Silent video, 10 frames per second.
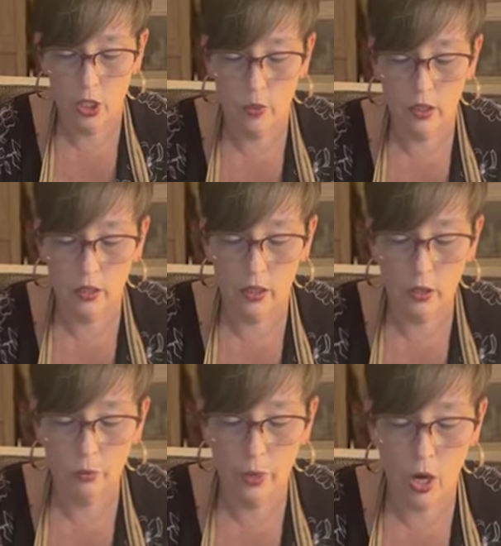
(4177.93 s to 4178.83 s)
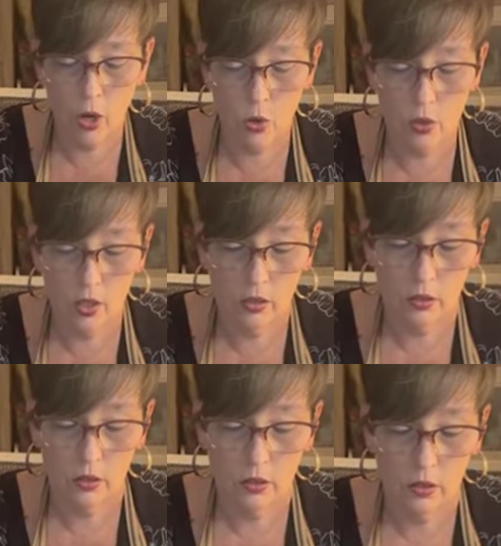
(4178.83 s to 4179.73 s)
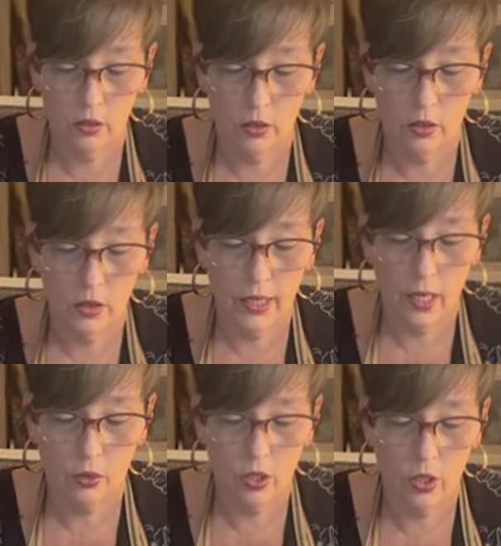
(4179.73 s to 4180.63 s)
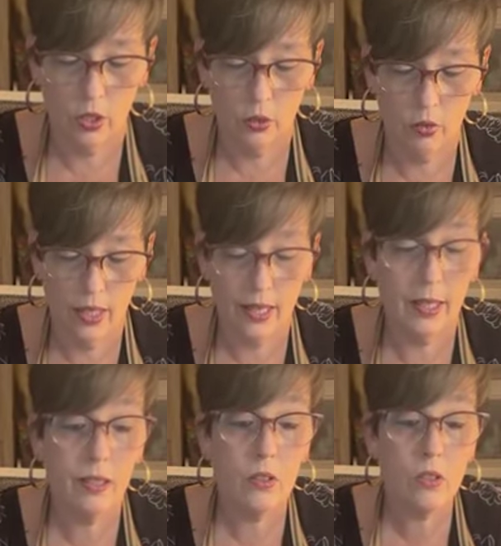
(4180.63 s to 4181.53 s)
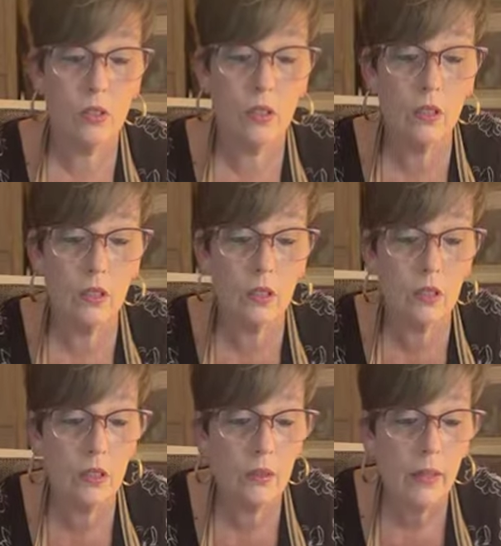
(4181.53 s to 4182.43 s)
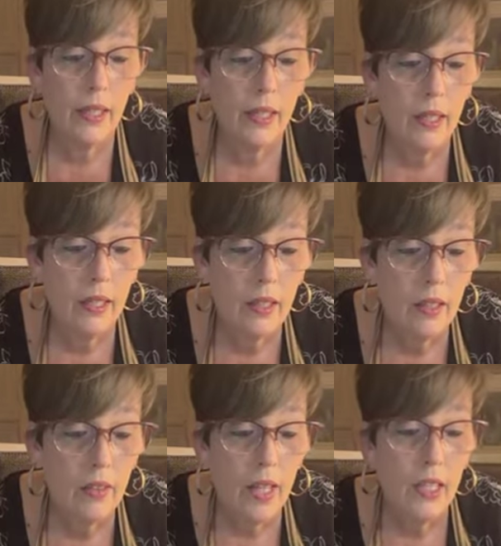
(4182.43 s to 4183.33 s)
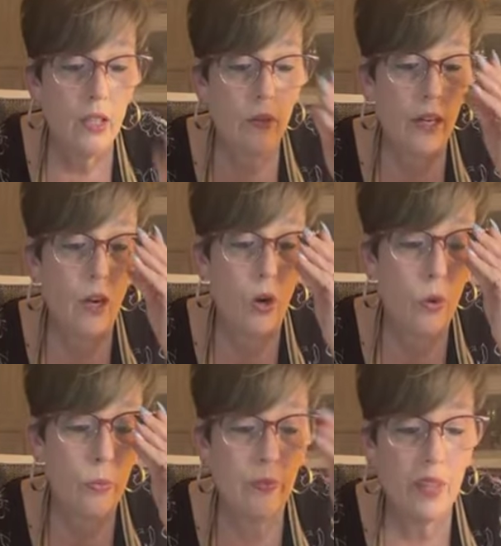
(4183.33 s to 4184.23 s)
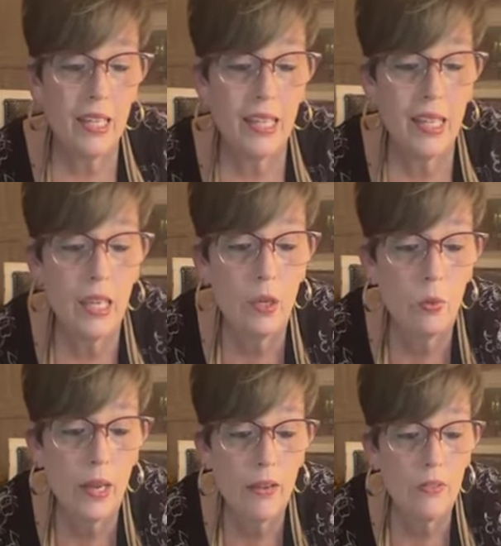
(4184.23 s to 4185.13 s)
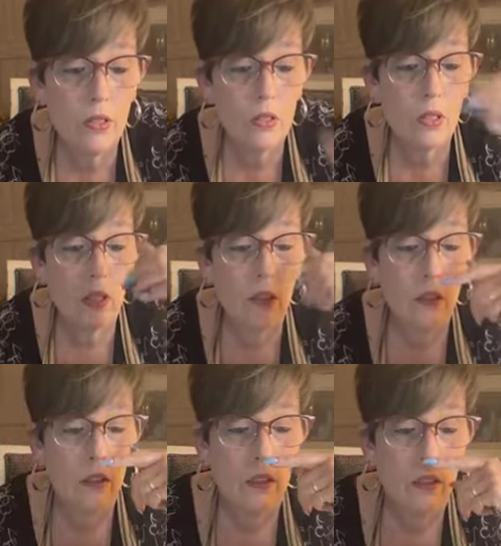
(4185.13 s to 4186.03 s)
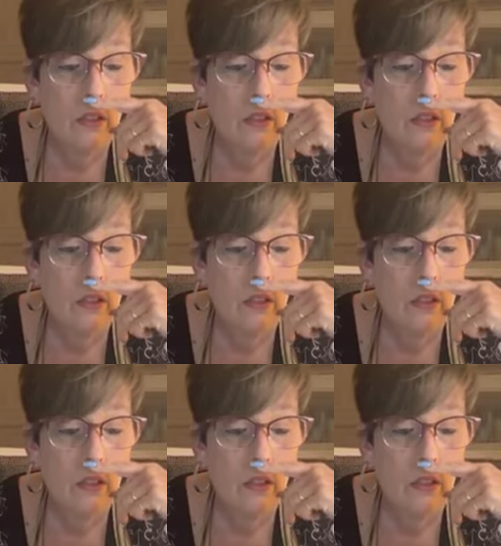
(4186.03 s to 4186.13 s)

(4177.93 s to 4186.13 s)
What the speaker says: going to do a little bow. Look at how cute that is. Oh, thank you. I hope the heat wave is going to...